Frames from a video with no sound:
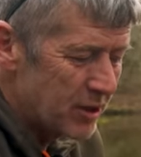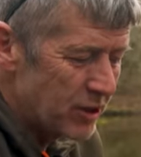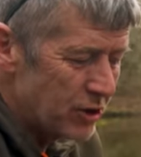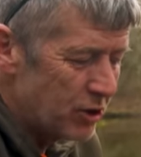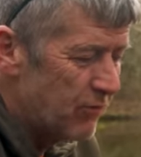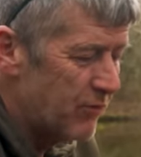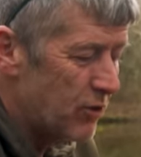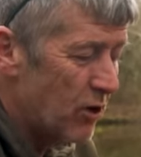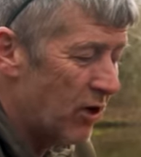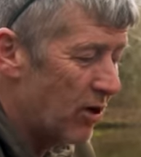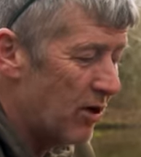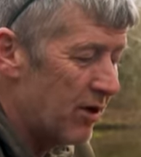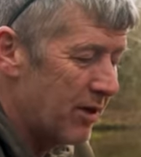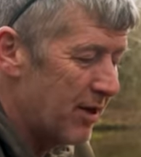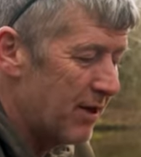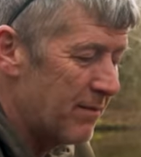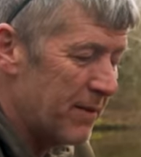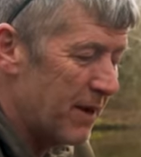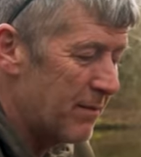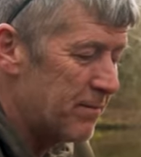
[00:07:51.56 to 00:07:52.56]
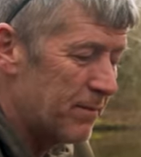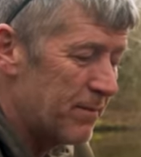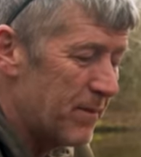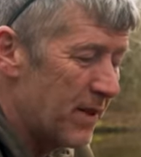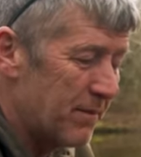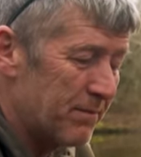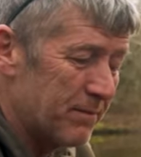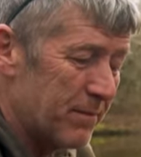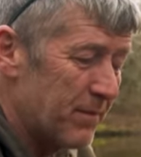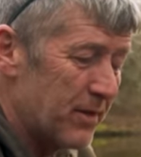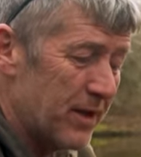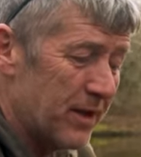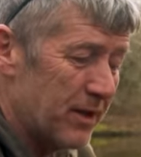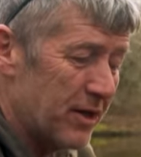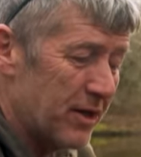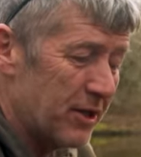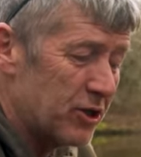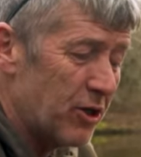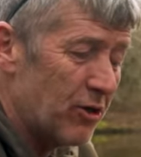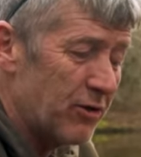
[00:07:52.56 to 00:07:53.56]
You've got
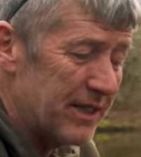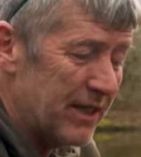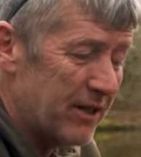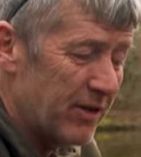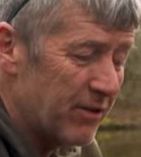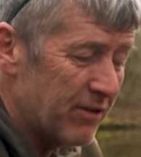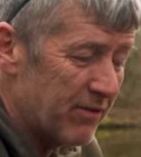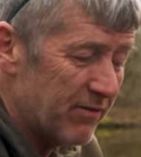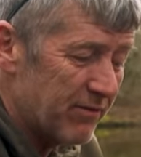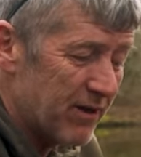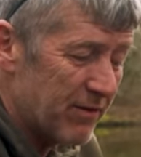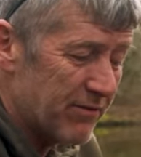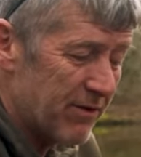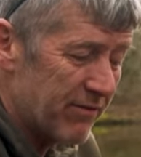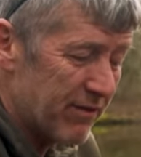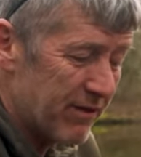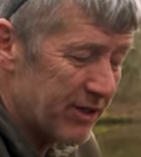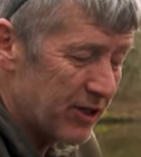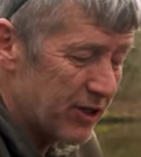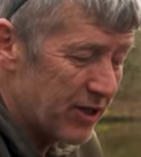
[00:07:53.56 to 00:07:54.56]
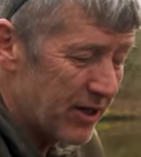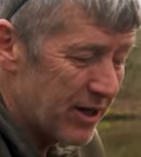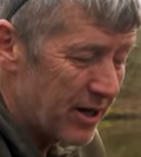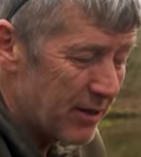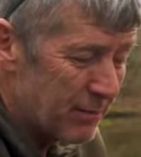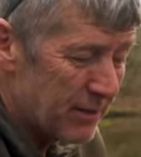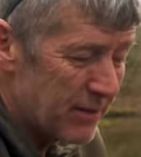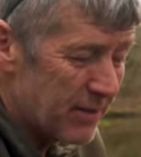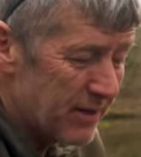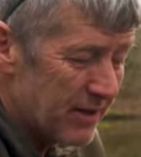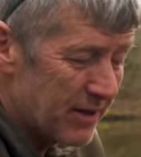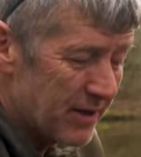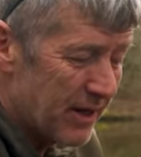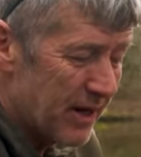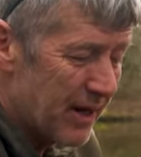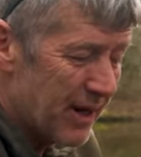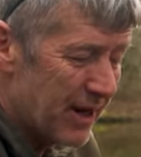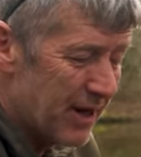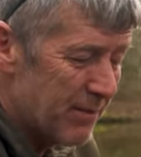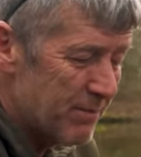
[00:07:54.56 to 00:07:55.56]
a tiny hook, very, very sharp.
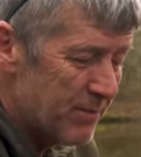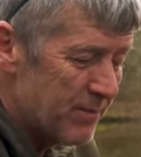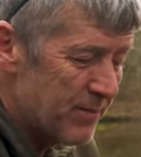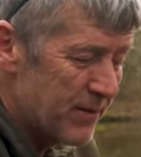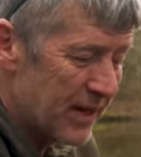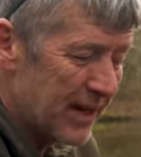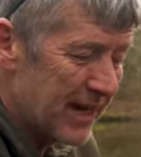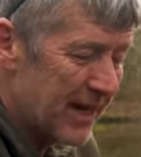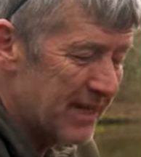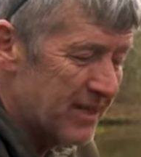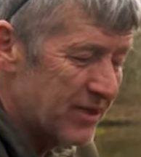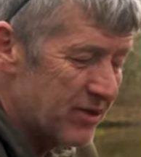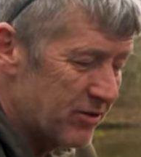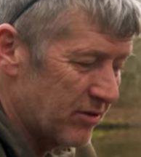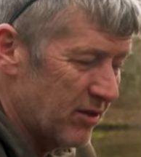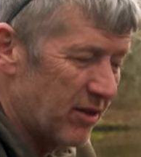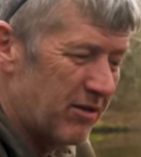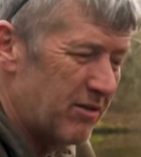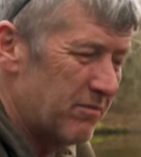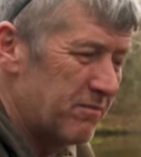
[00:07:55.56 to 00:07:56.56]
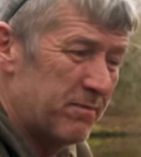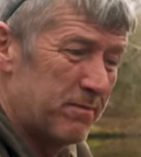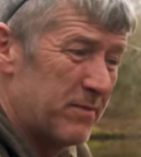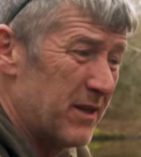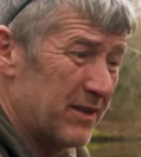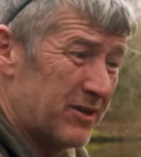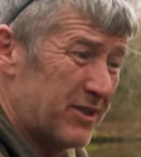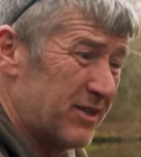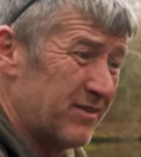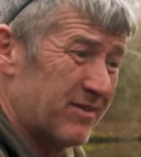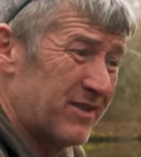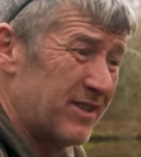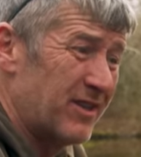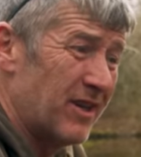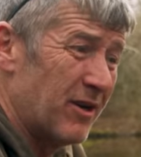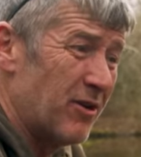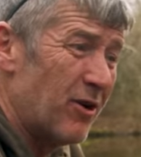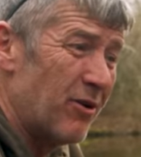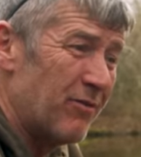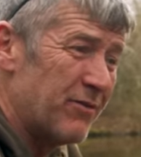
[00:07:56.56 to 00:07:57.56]
I've
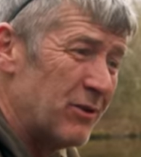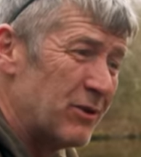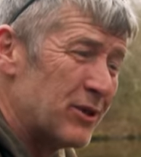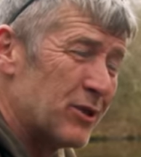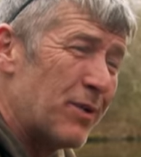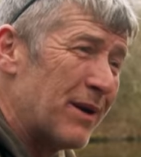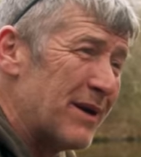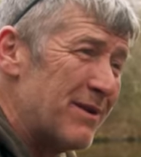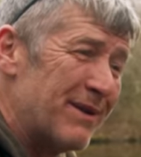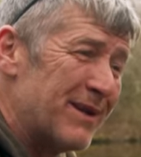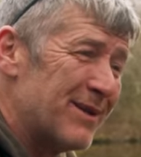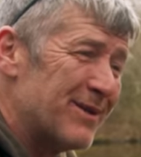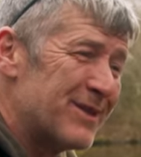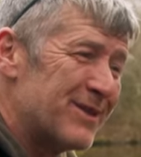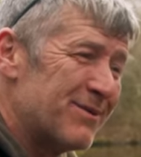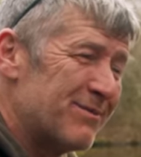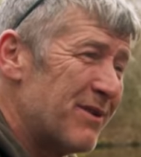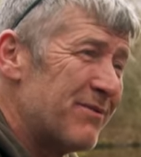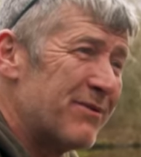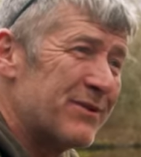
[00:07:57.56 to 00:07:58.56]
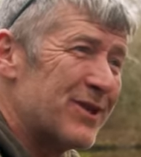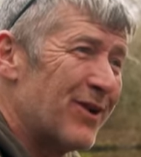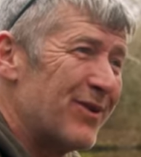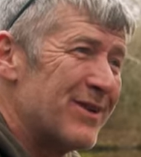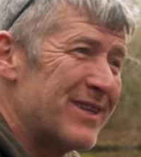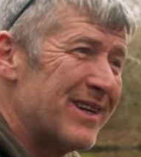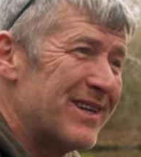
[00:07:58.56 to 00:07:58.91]
used 20 millers with size